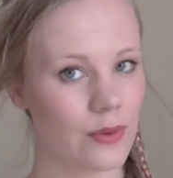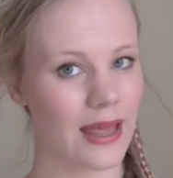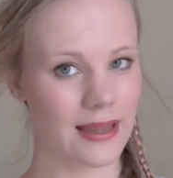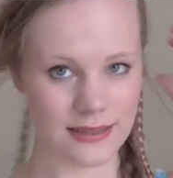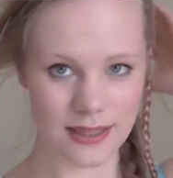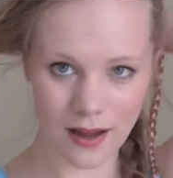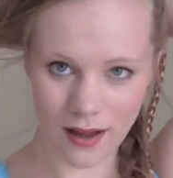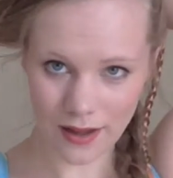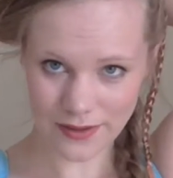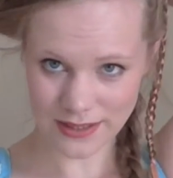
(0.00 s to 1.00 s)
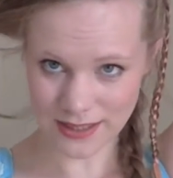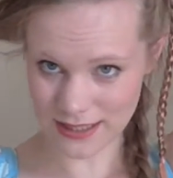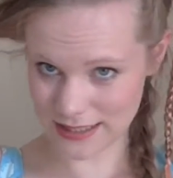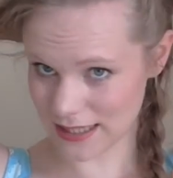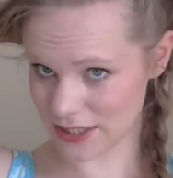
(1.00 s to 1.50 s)
We get our other
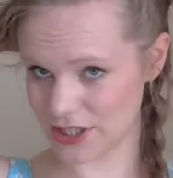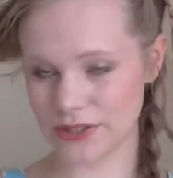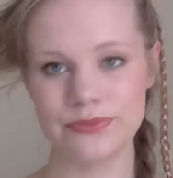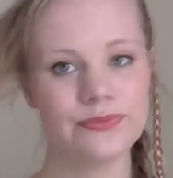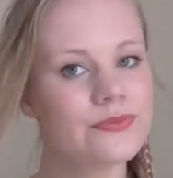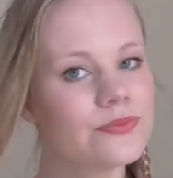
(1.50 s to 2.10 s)
side section.